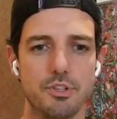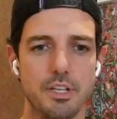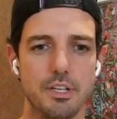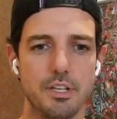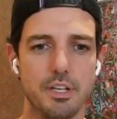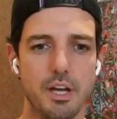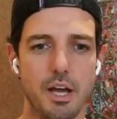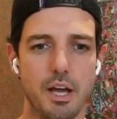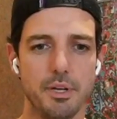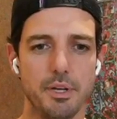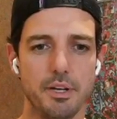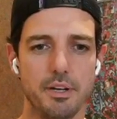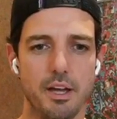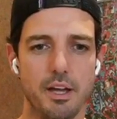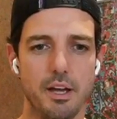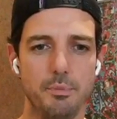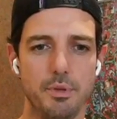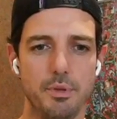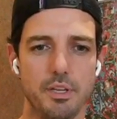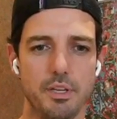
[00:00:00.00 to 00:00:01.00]
topic
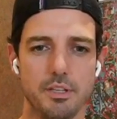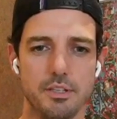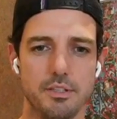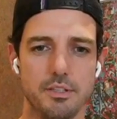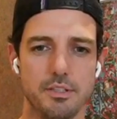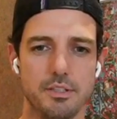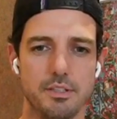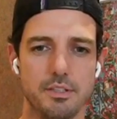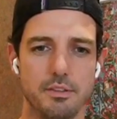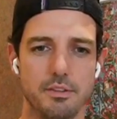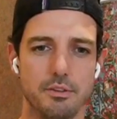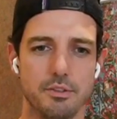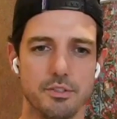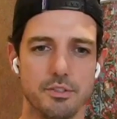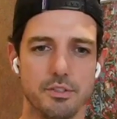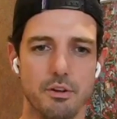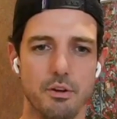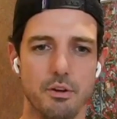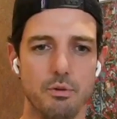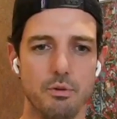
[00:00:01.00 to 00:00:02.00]
now because there's
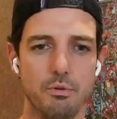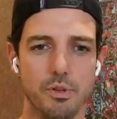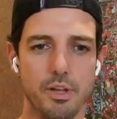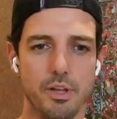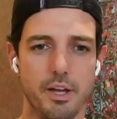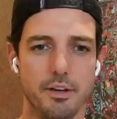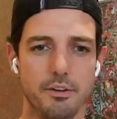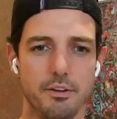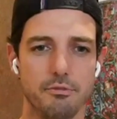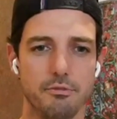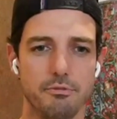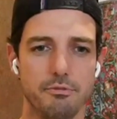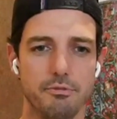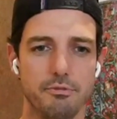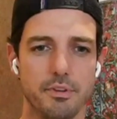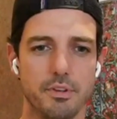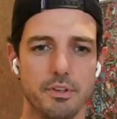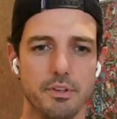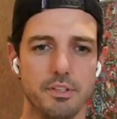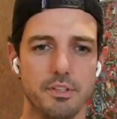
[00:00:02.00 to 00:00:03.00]
a whole lot of
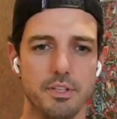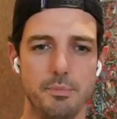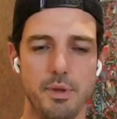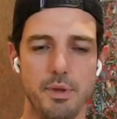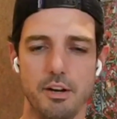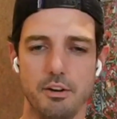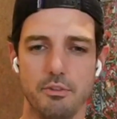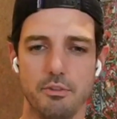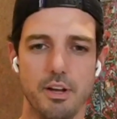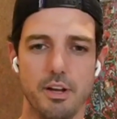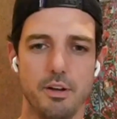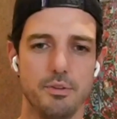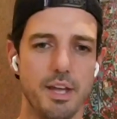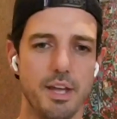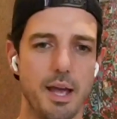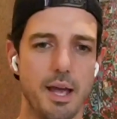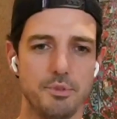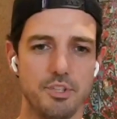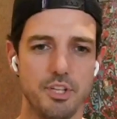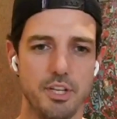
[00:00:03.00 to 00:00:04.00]
debate around
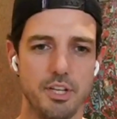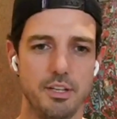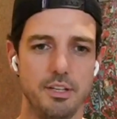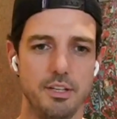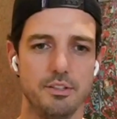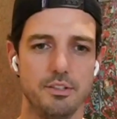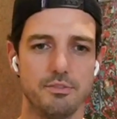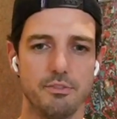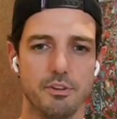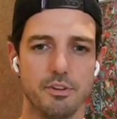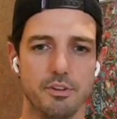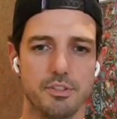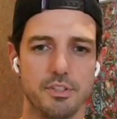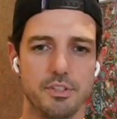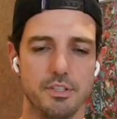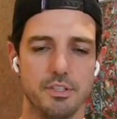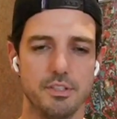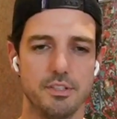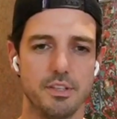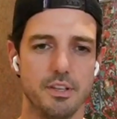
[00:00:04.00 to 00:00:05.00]
app chains
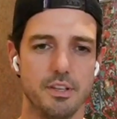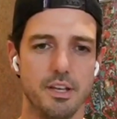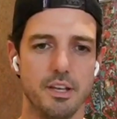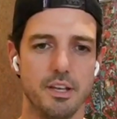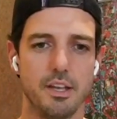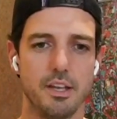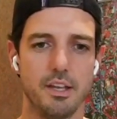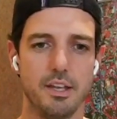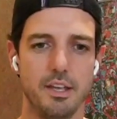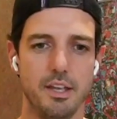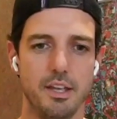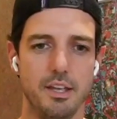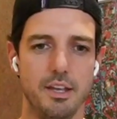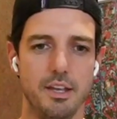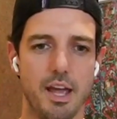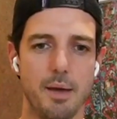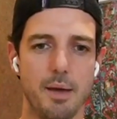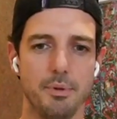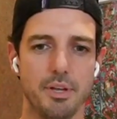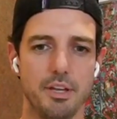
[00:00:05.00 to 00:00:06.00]
versus like an
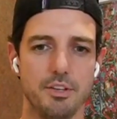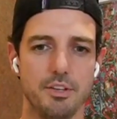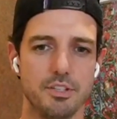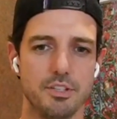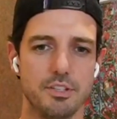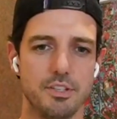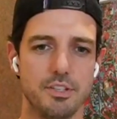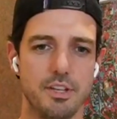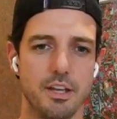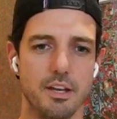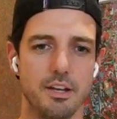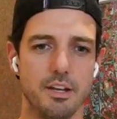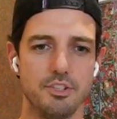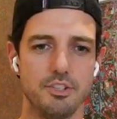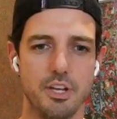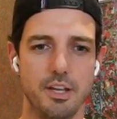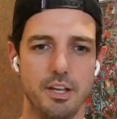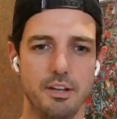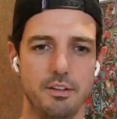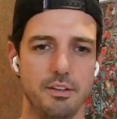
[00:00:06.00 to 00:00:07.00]
application staying on a
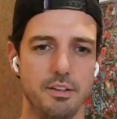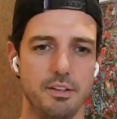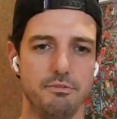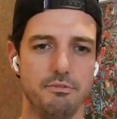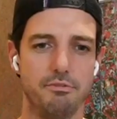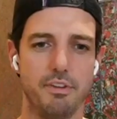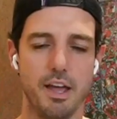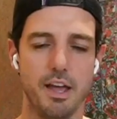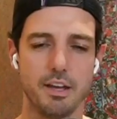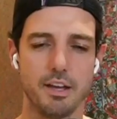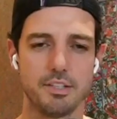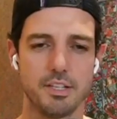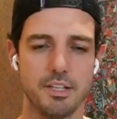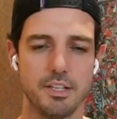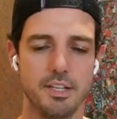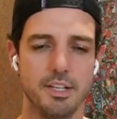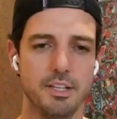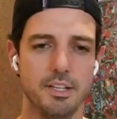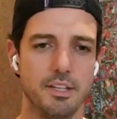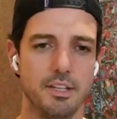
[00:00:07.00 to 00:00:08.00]
chain. In fact,
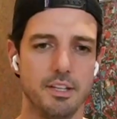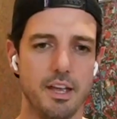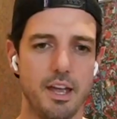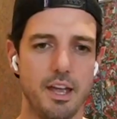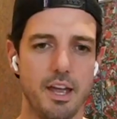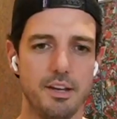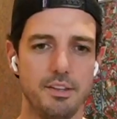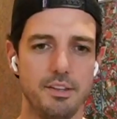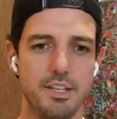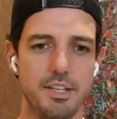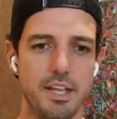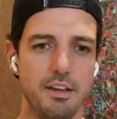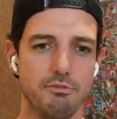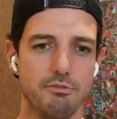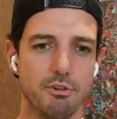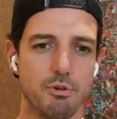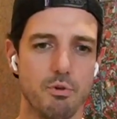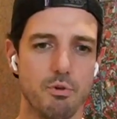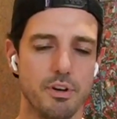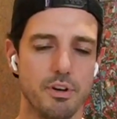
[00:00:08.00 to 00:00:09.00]
at the day of
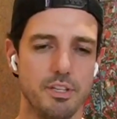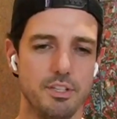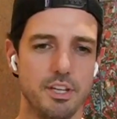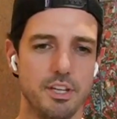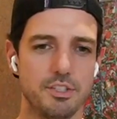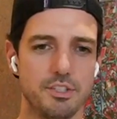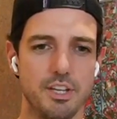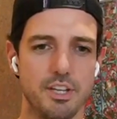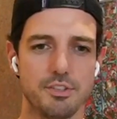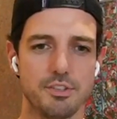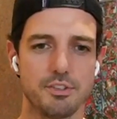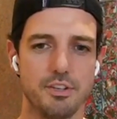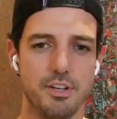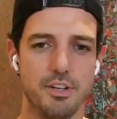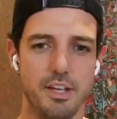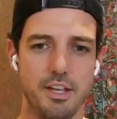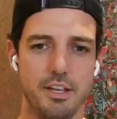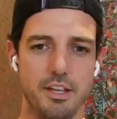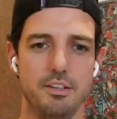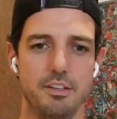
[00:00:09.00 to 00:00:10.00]
recording,
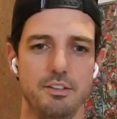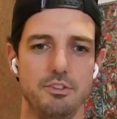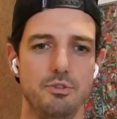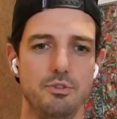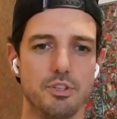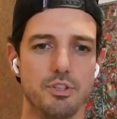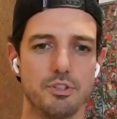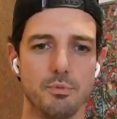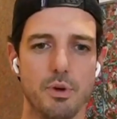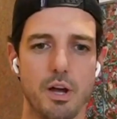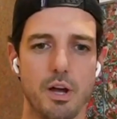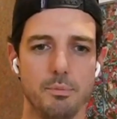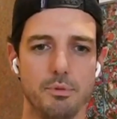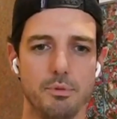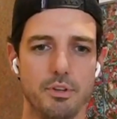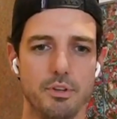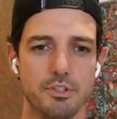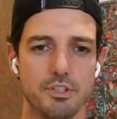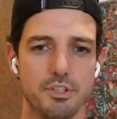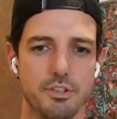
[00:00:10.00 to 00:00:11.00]
yesterday, Uniswap
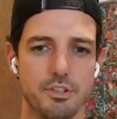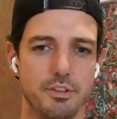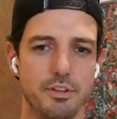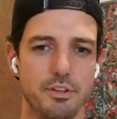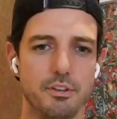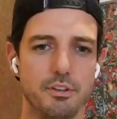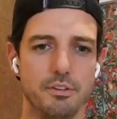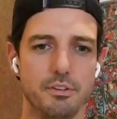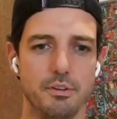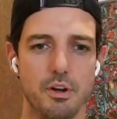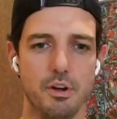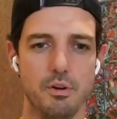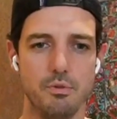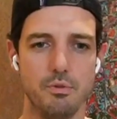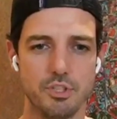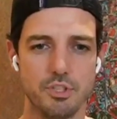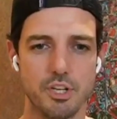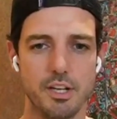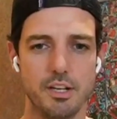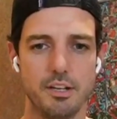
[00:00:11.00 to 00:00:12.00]
launched their own
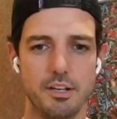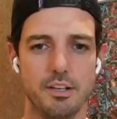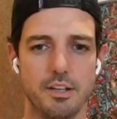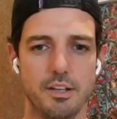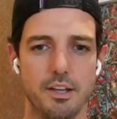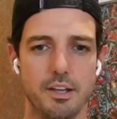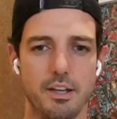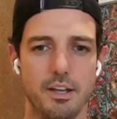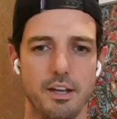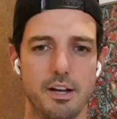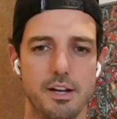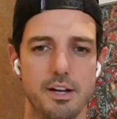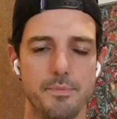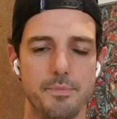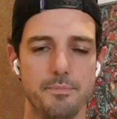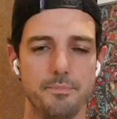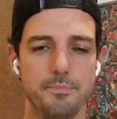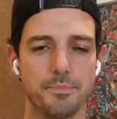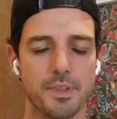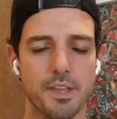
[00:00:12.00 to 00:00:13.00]
chain,
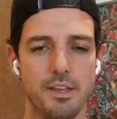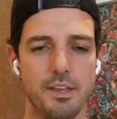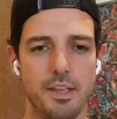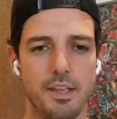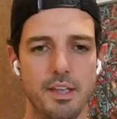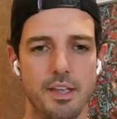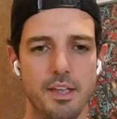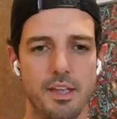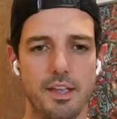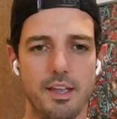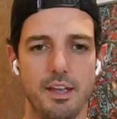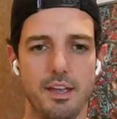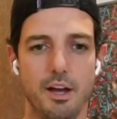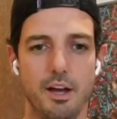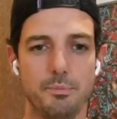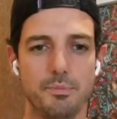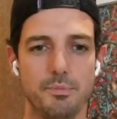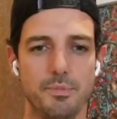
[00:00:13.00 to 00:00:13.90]
up